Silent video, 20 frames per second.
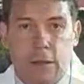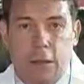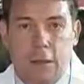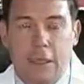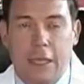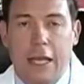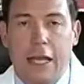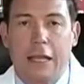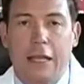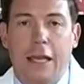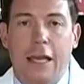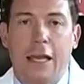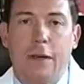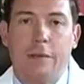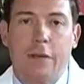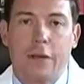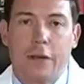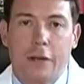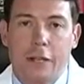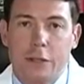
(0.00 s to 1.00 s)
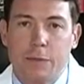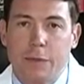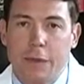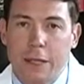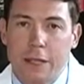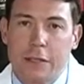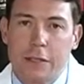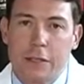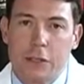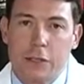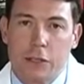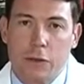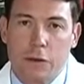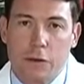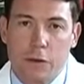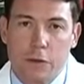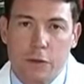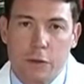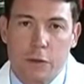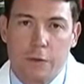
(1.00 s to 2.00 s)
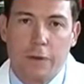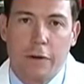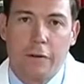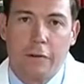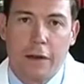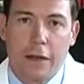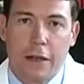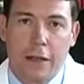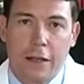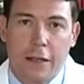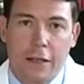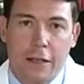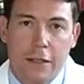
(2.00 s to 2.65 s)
Dan came to us because his shoulder was profoundly